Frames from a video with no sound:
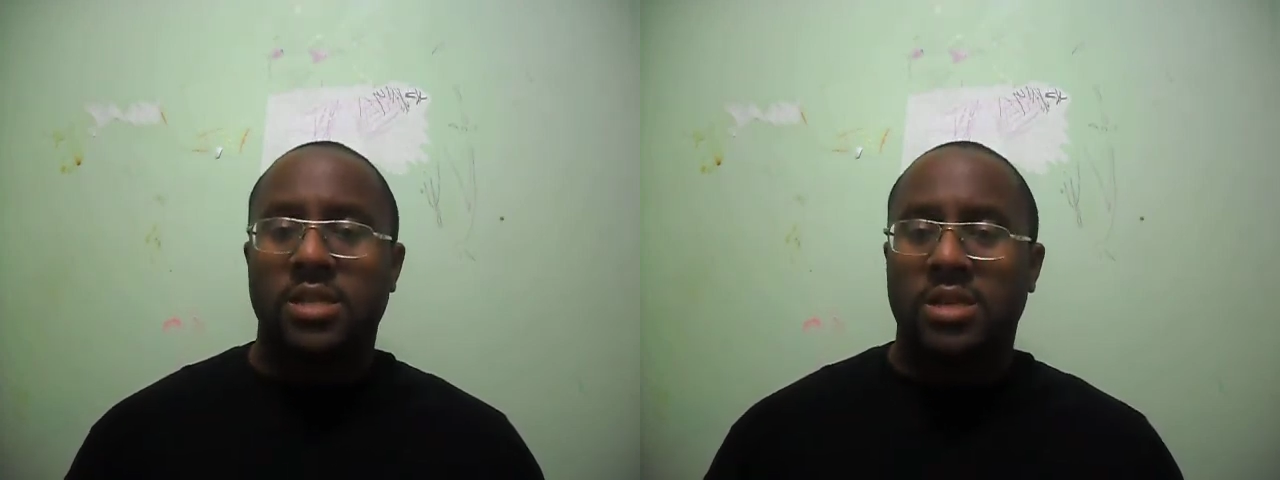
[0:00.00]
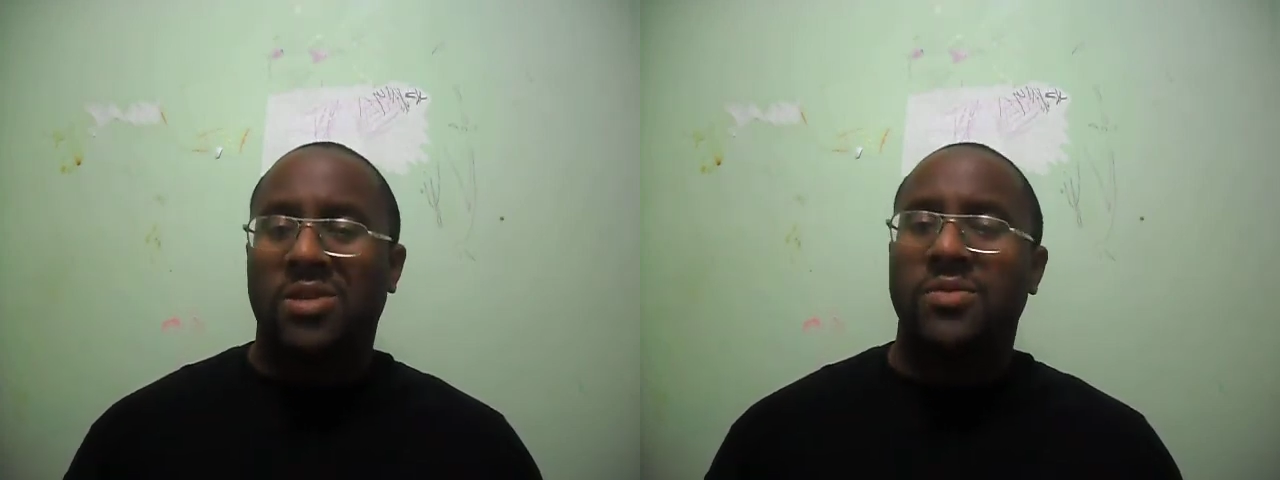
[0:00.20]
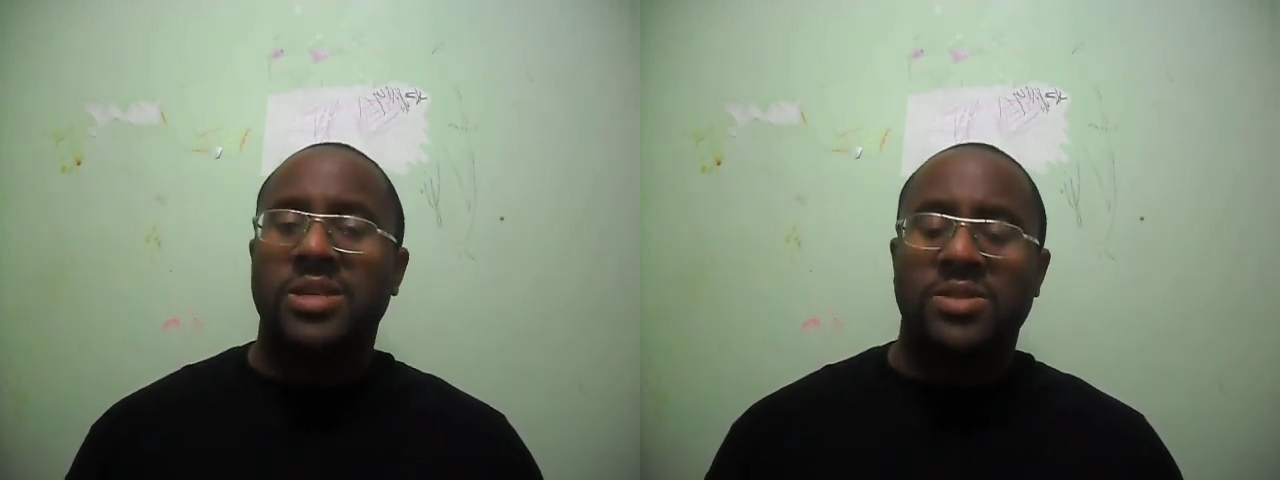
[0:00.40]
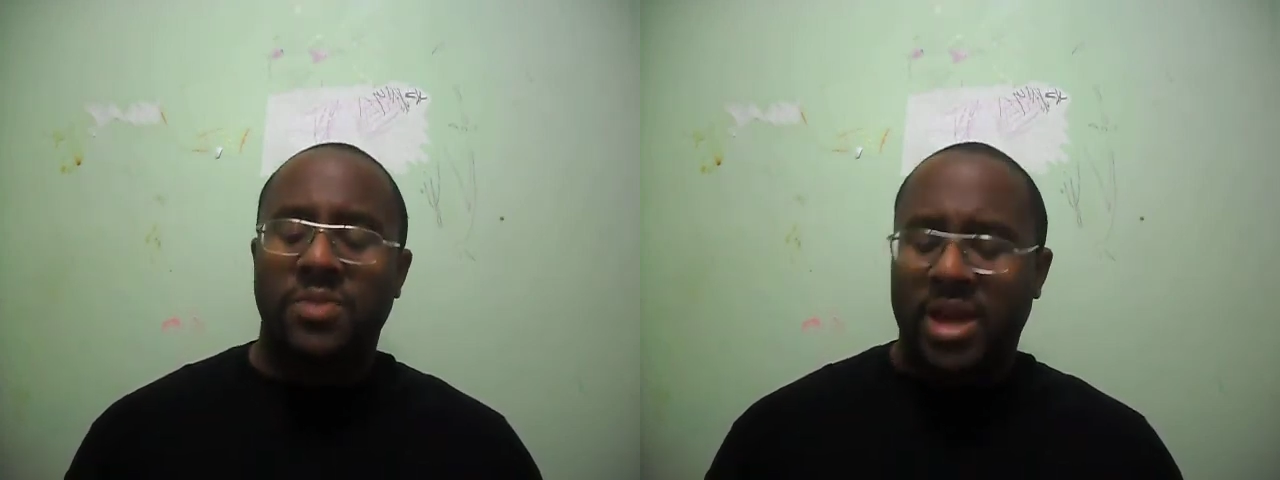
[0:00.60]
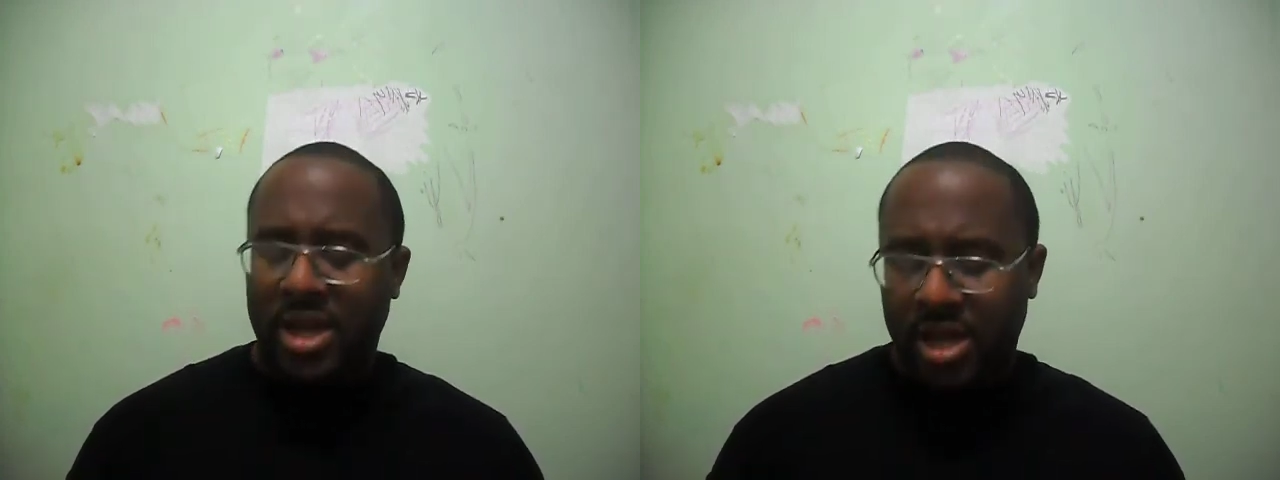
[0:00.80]
you know, and just
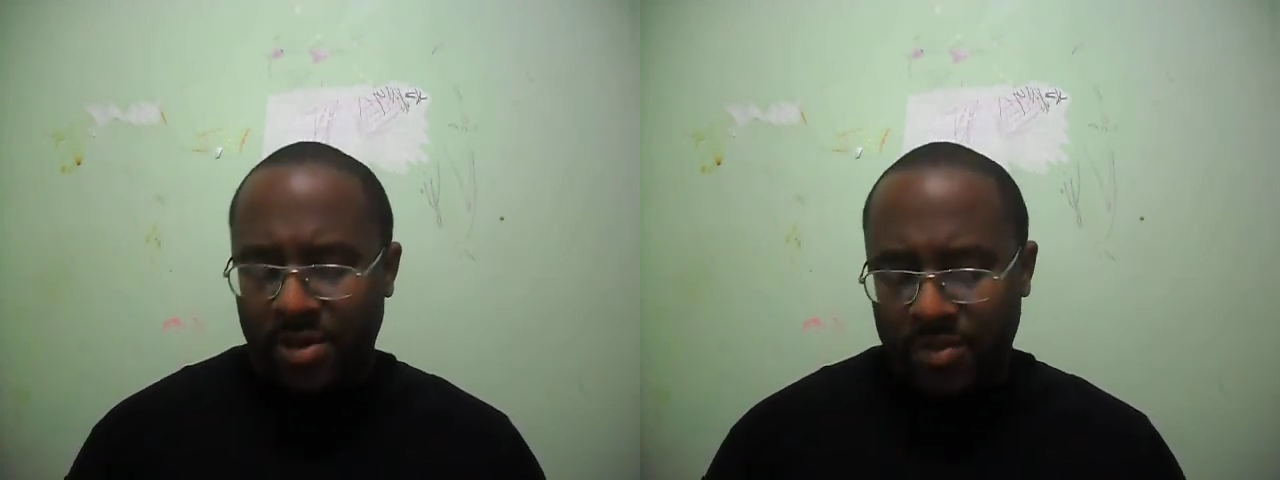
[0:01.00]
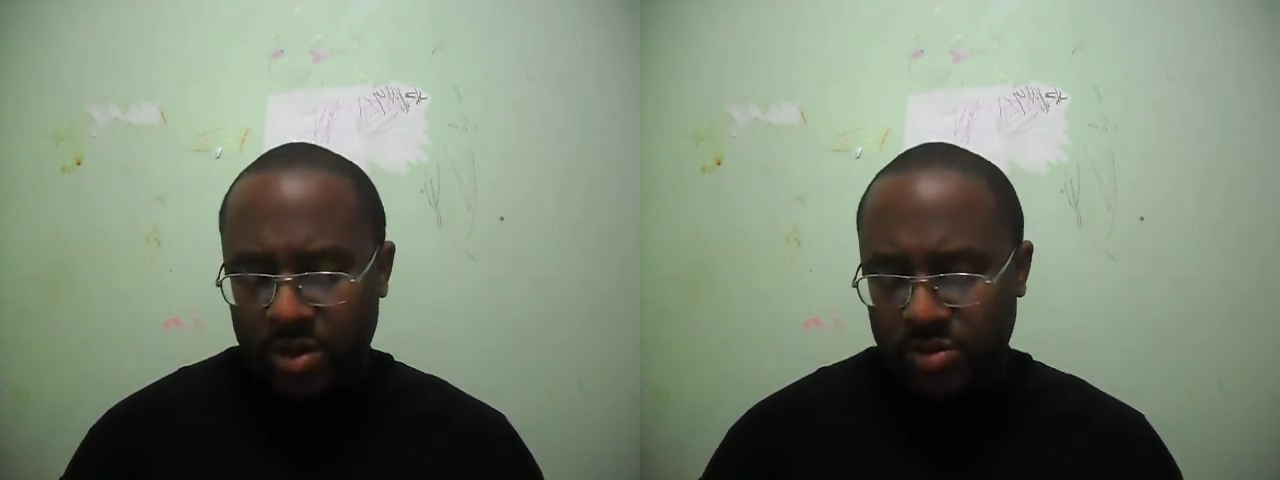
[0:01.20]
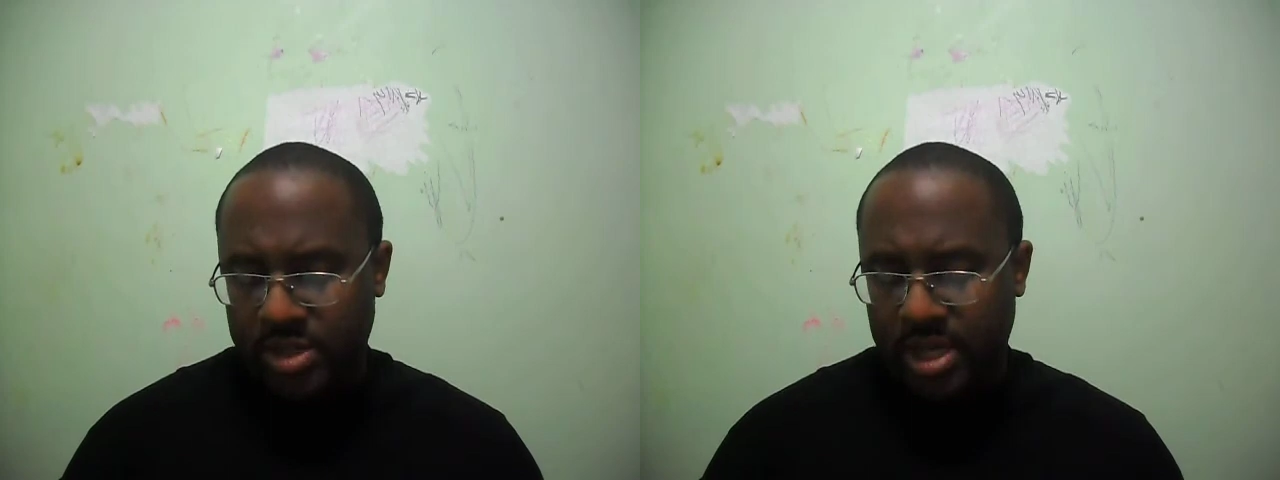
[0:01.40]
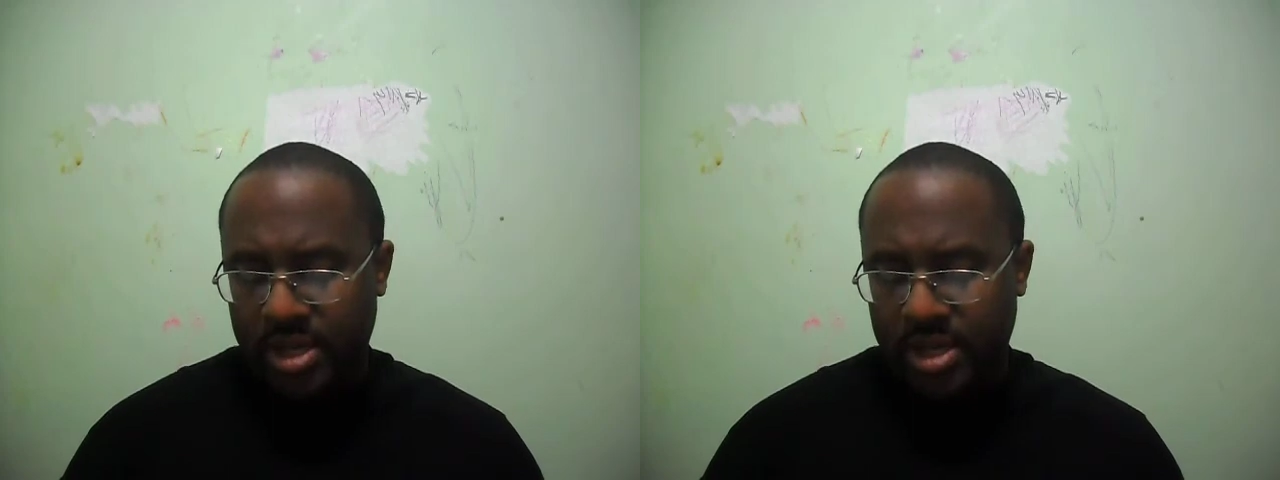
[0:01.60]
making good music.